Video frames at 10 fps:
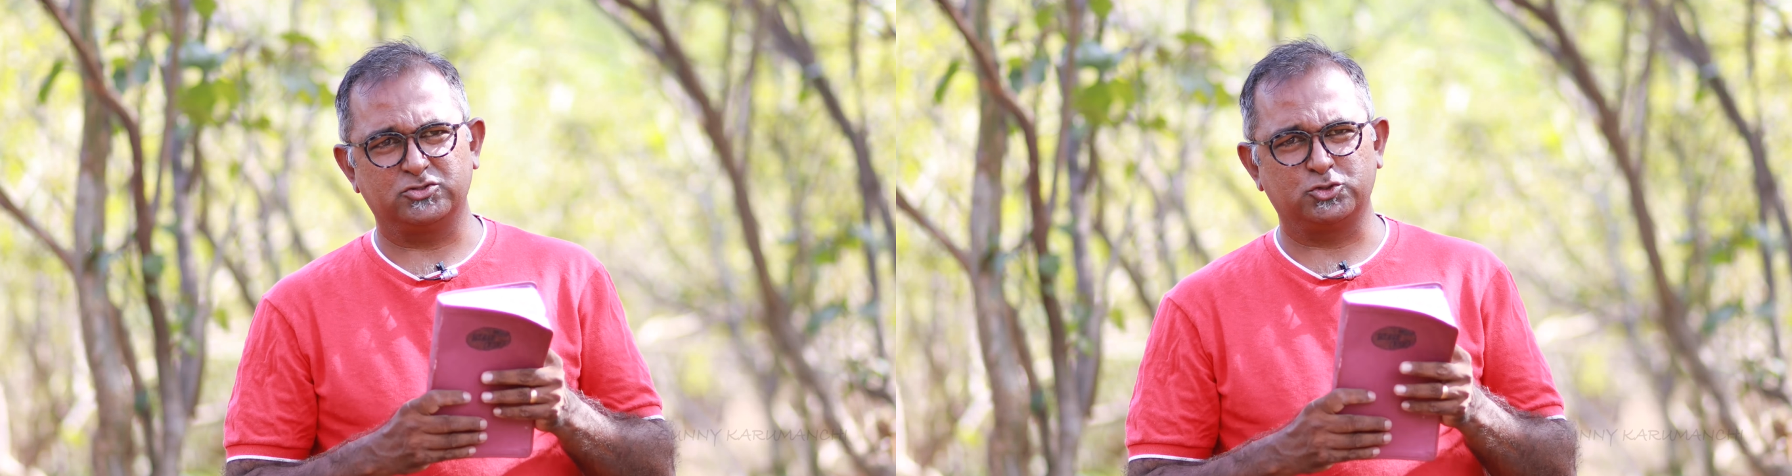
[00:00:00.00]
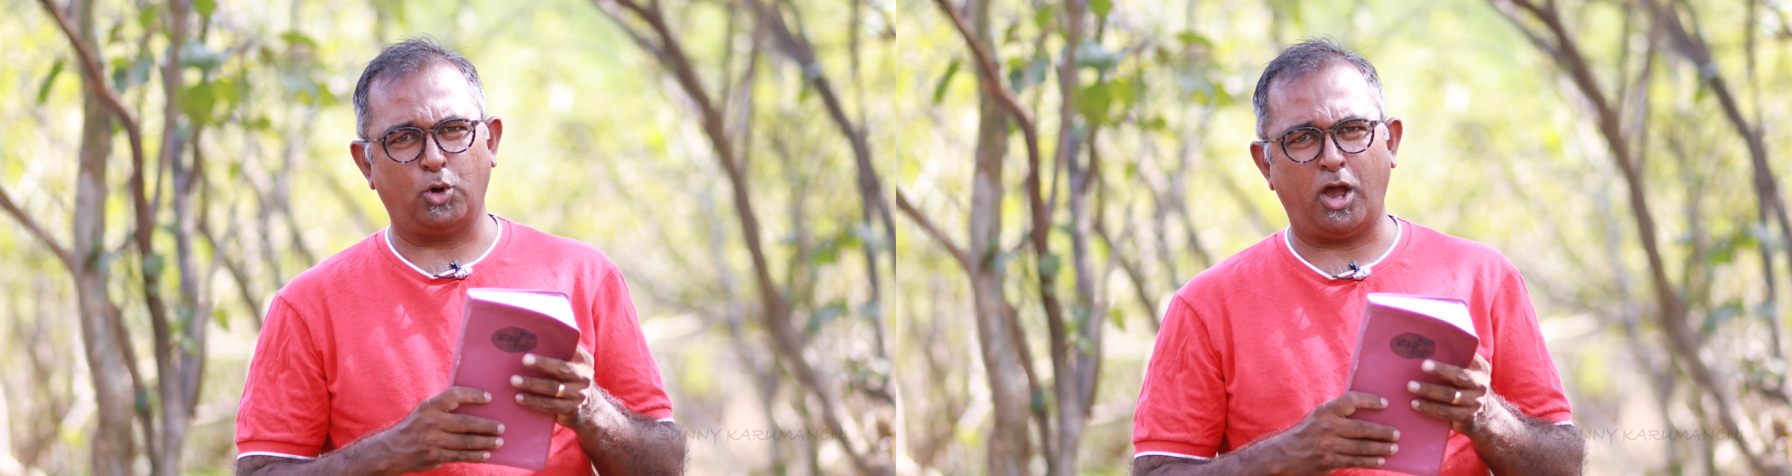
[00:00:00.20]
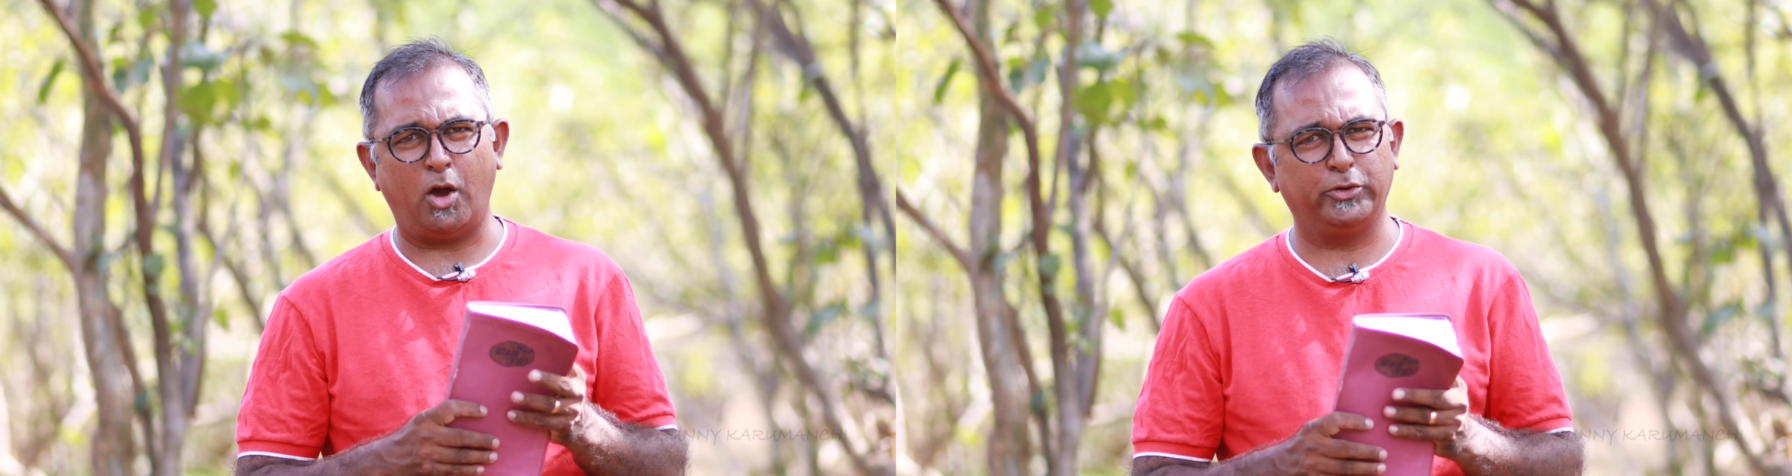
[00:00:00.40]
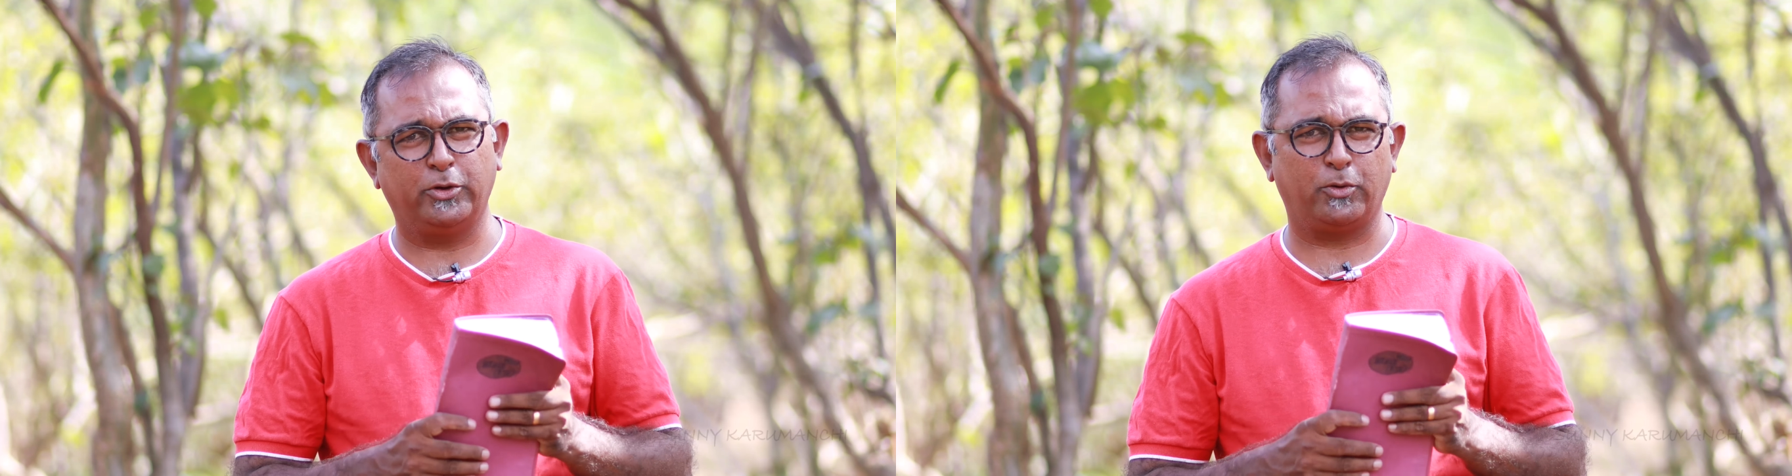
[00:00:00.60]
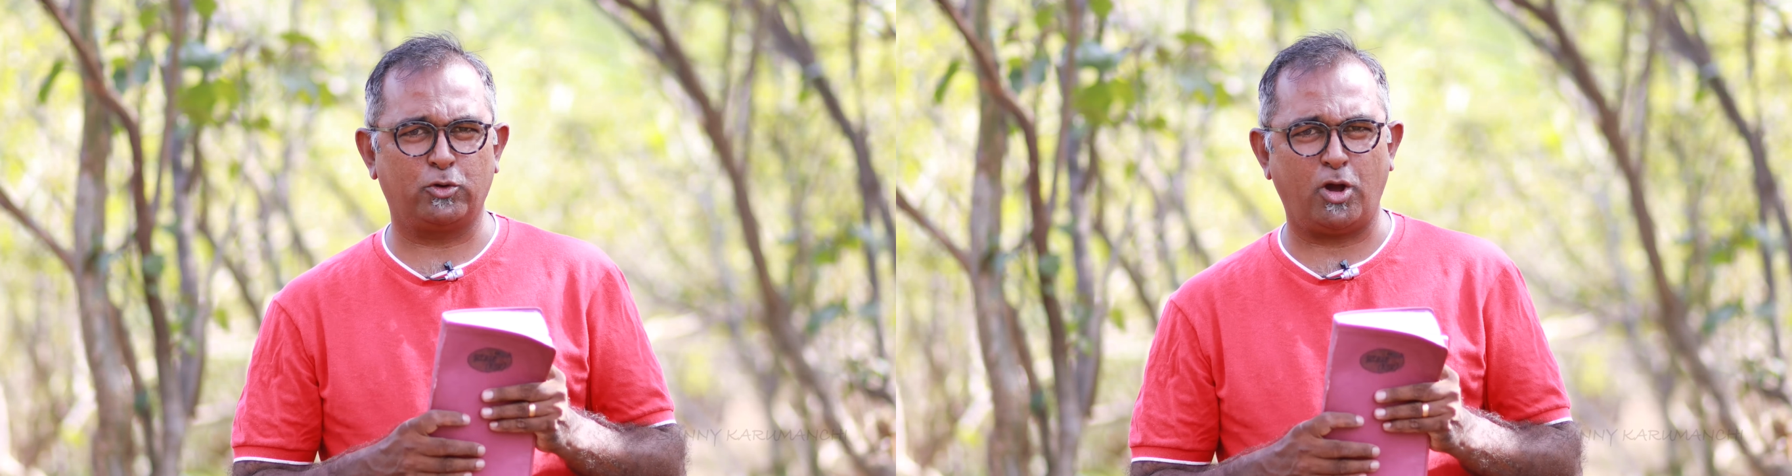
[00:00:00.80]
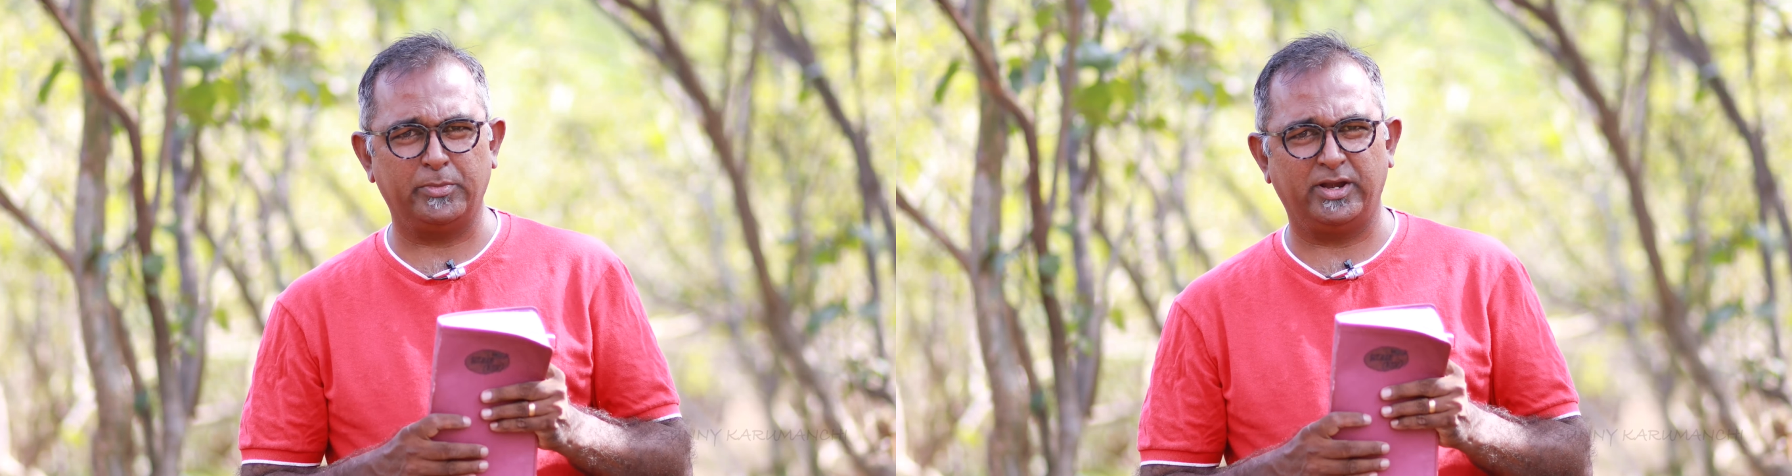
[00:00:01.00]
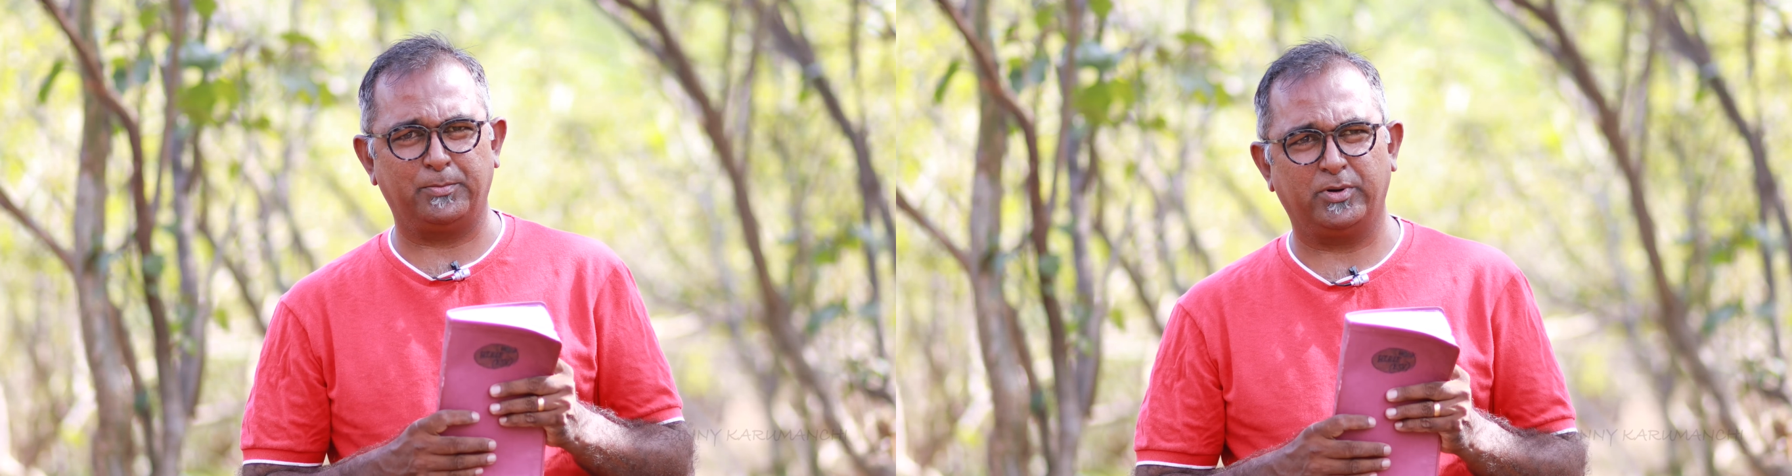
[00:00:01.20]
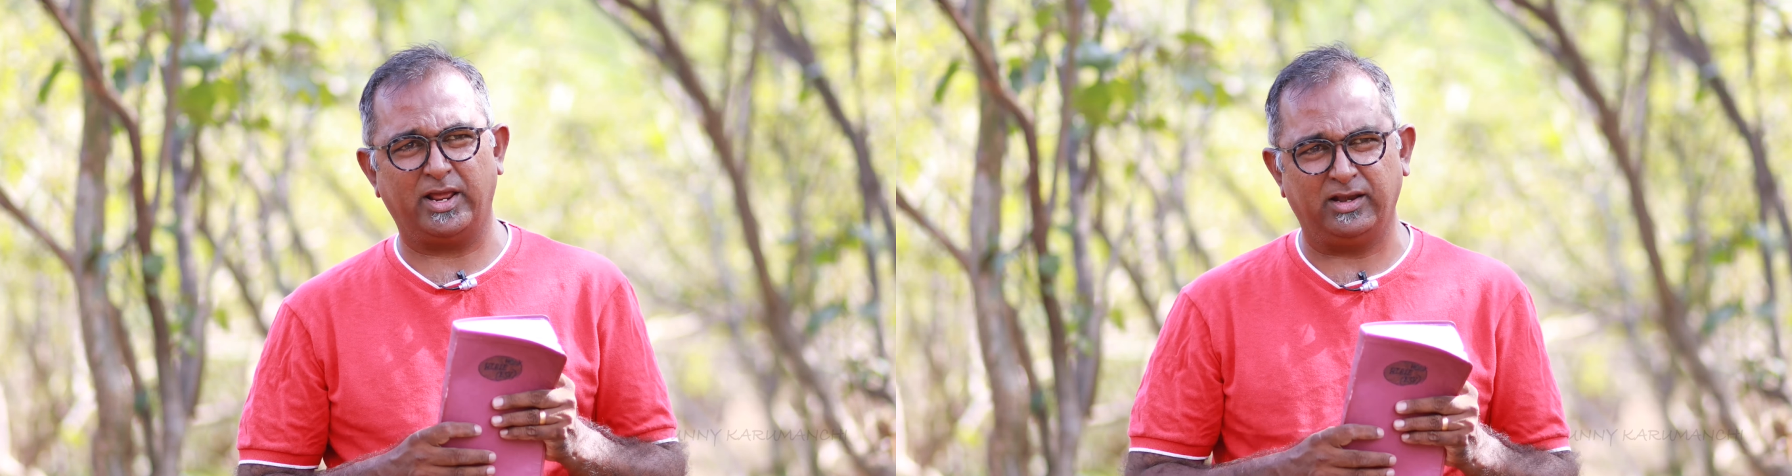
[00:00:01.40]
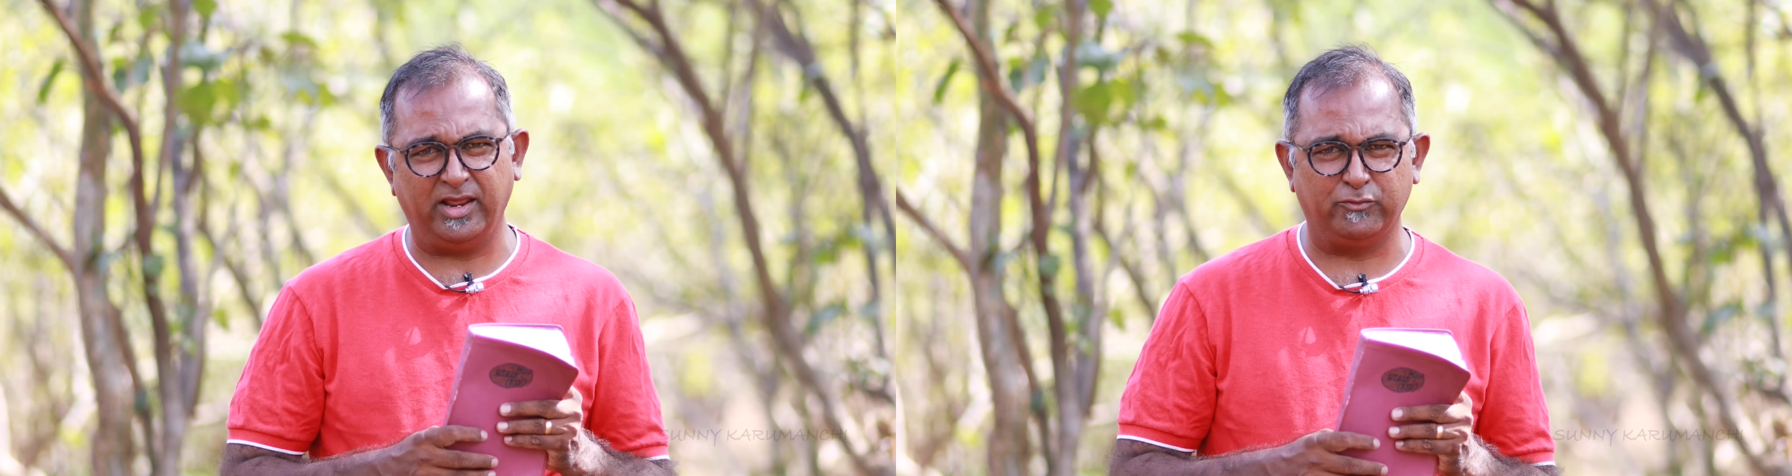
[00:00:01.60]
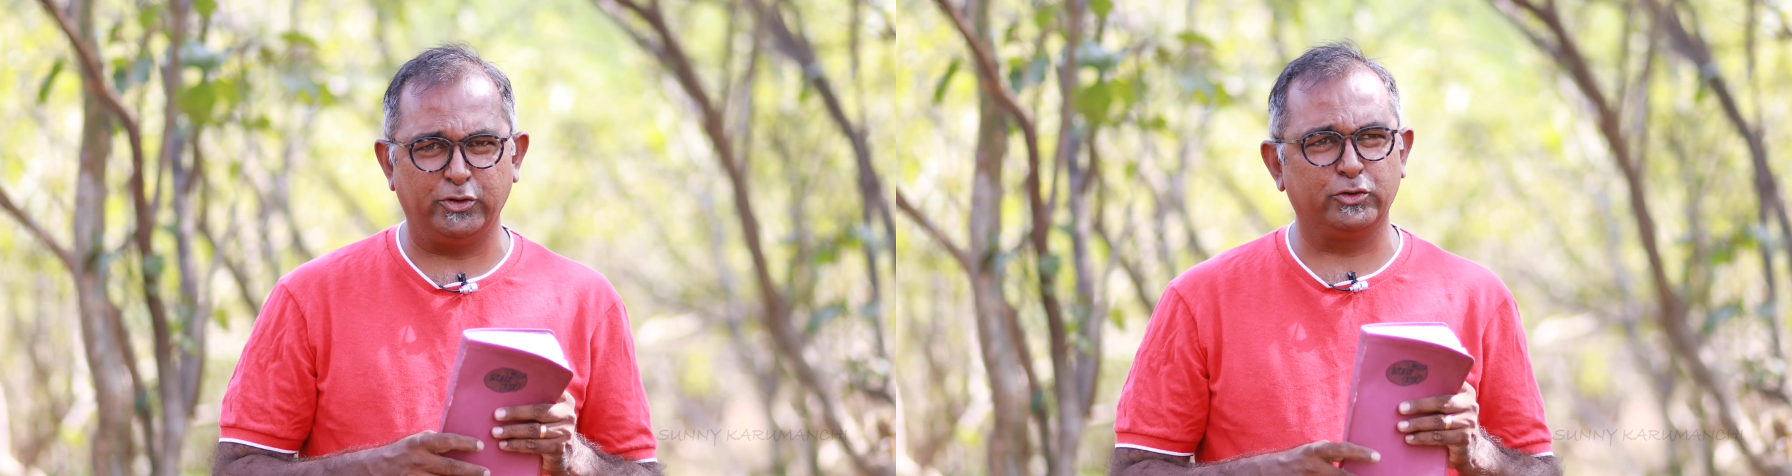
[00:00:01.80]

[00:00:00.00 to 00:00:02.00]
So how do you commonly apply leave?